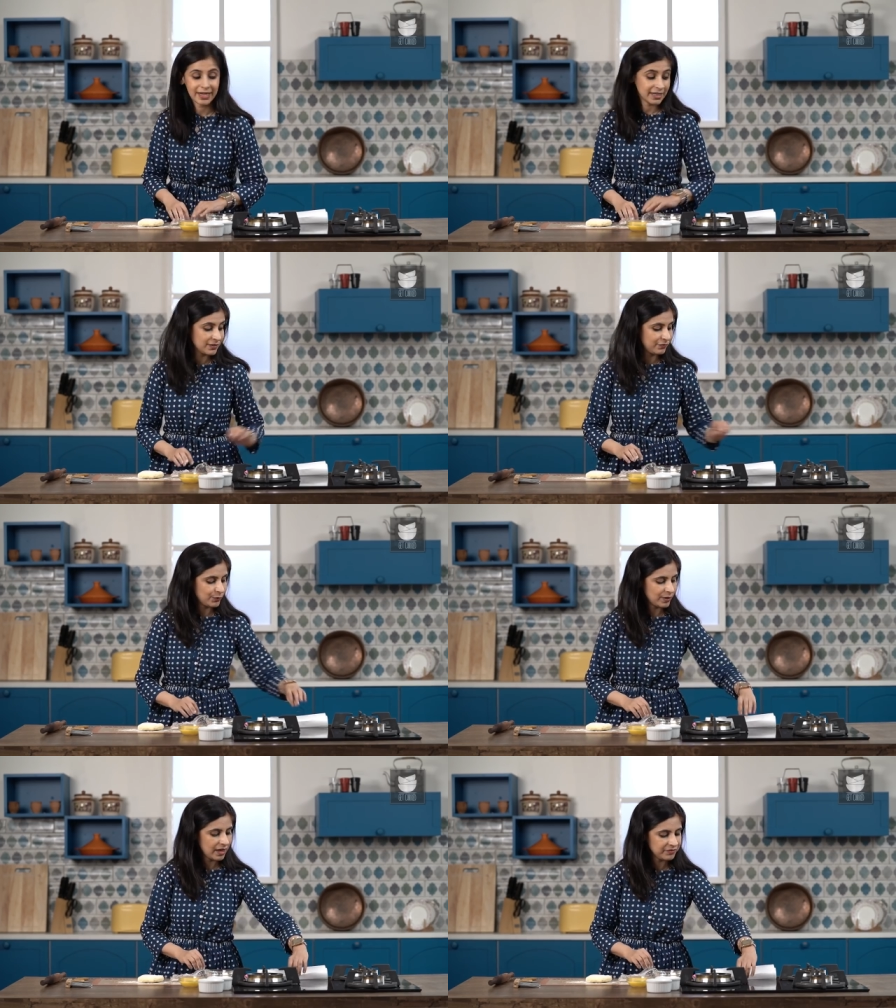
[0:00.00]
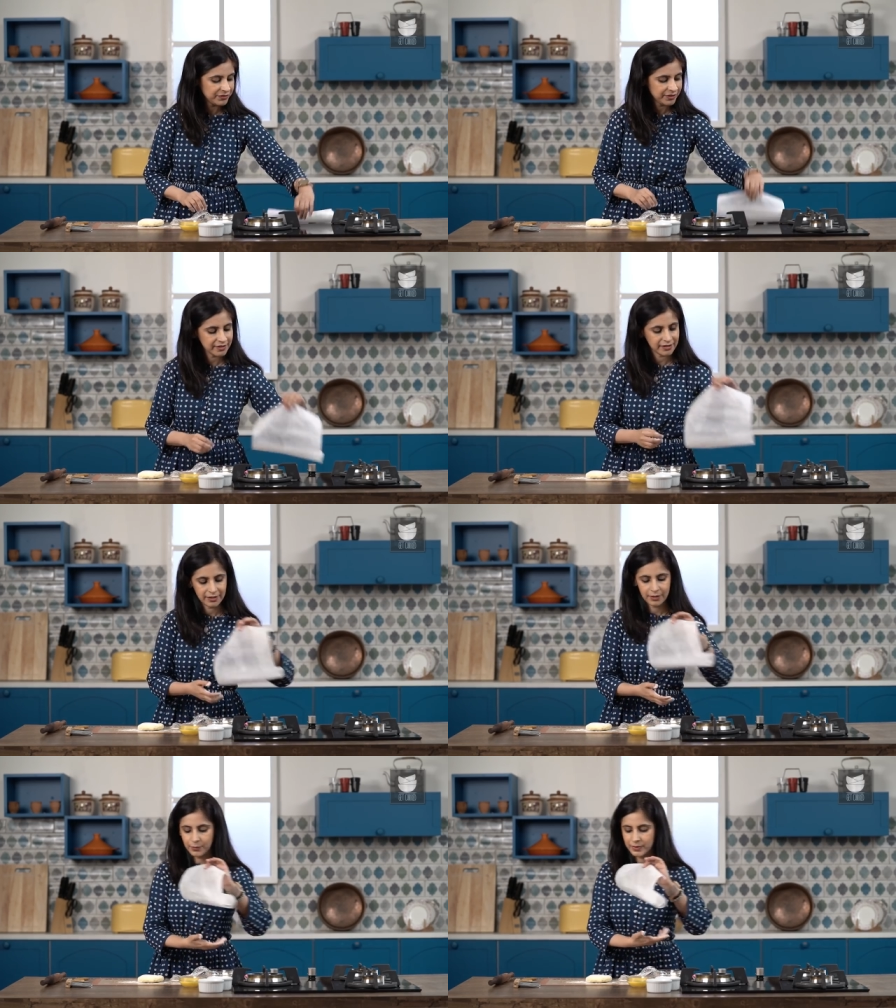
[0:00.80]
is if you cover
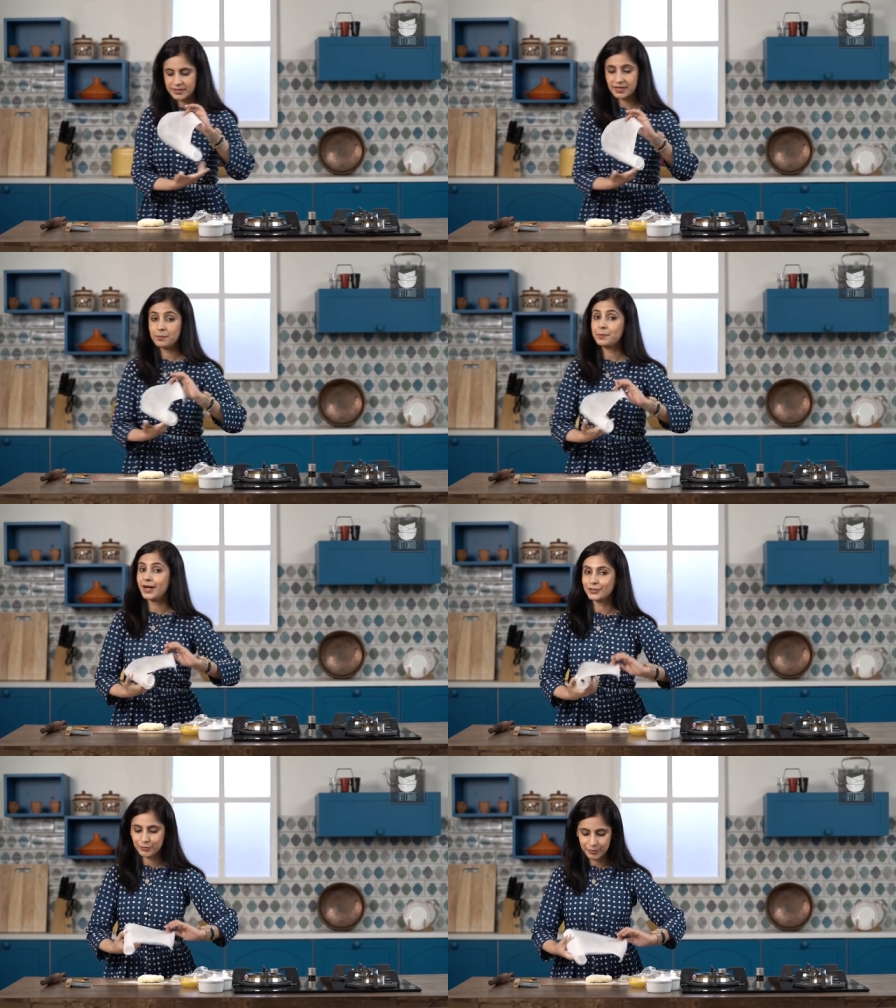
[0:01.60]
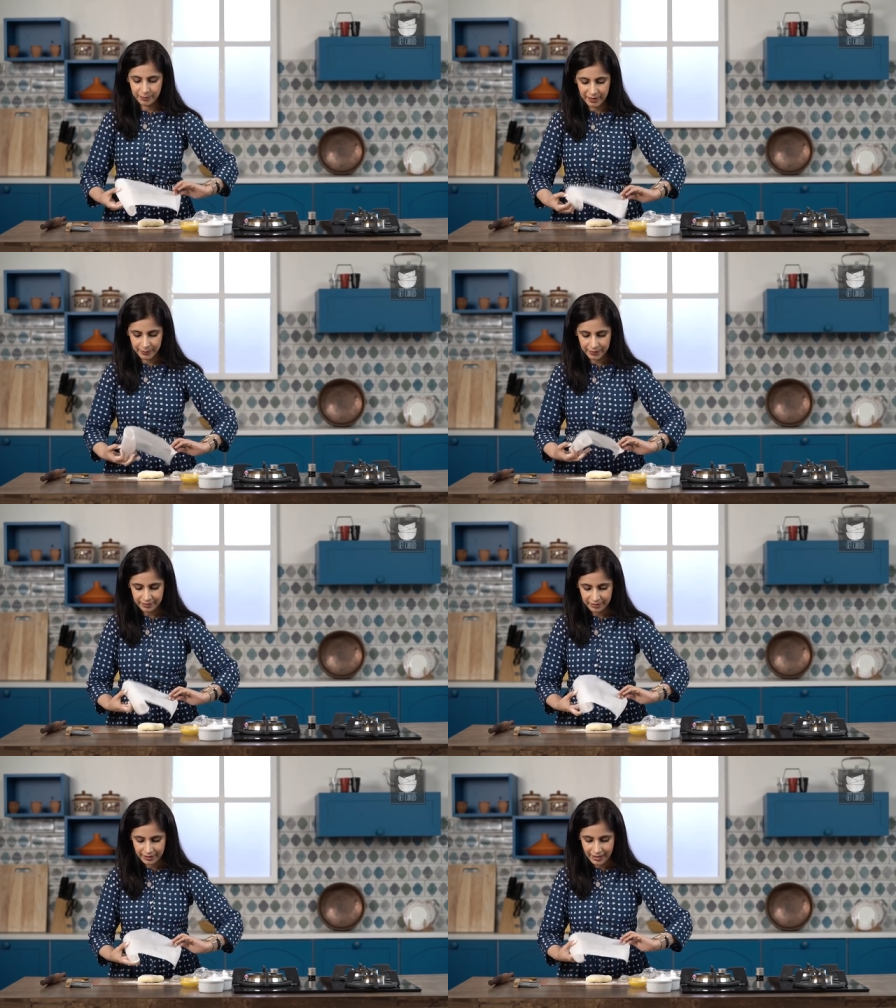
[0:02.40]
it with some parchment paper
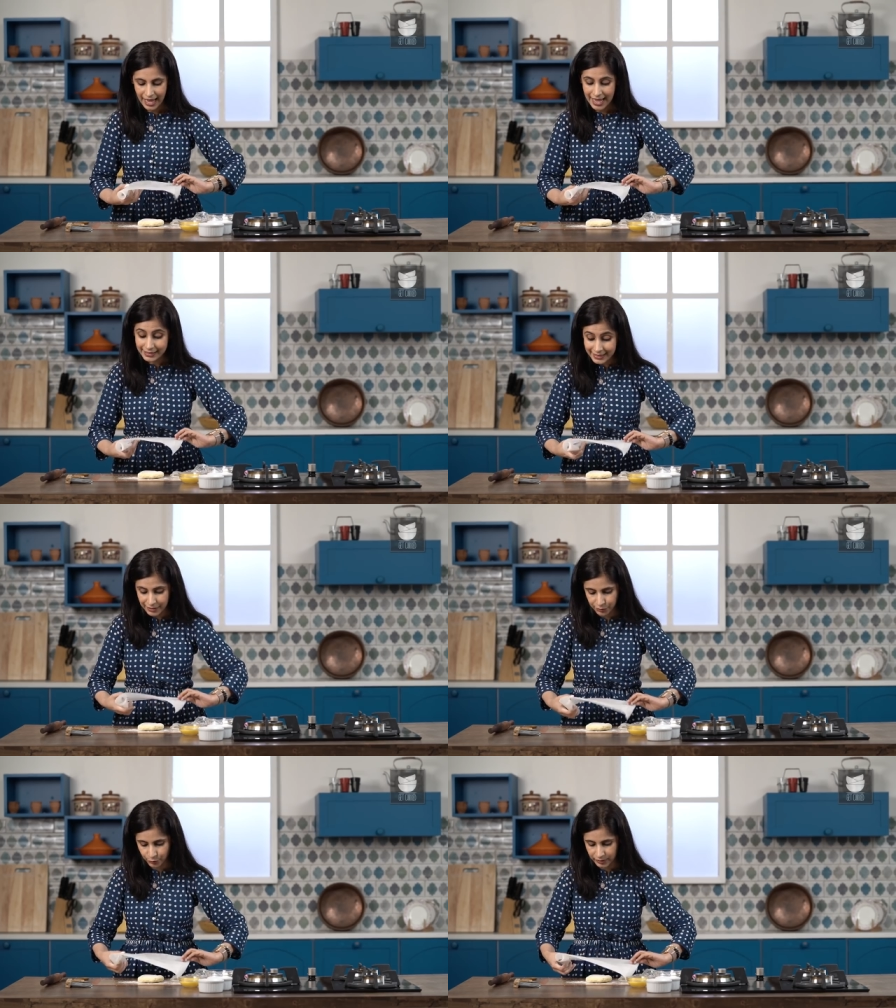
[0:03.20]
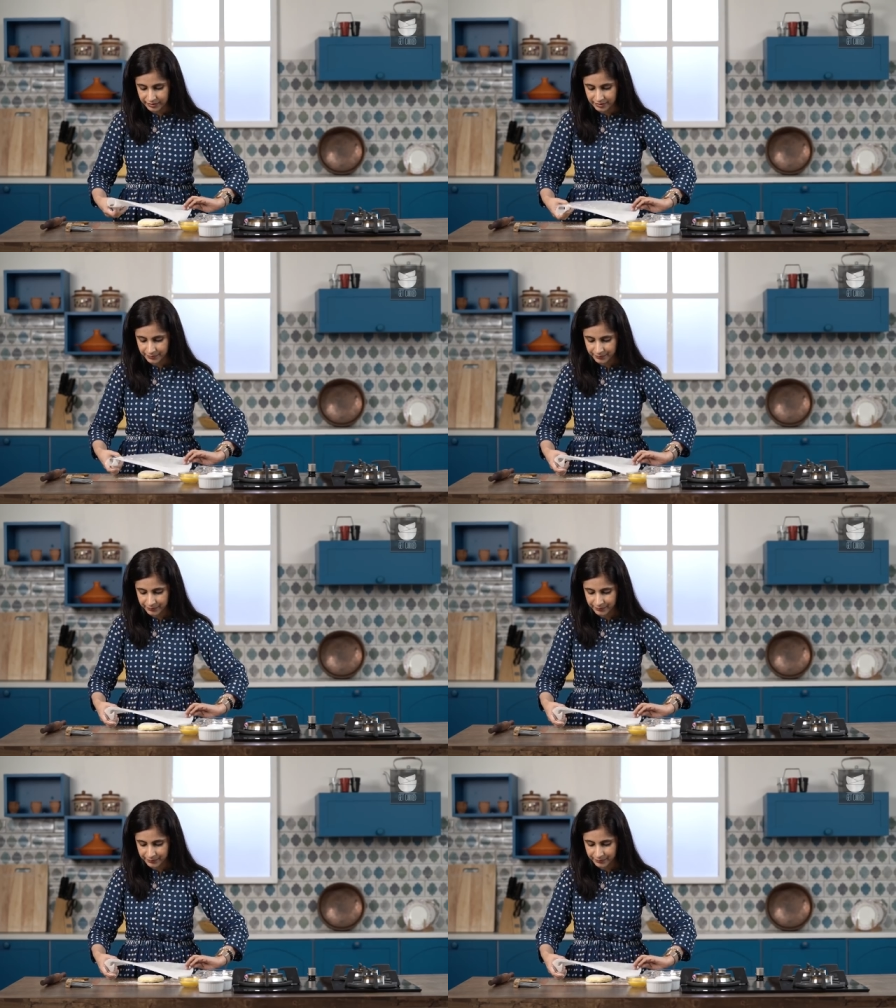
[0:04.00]
and then roll it.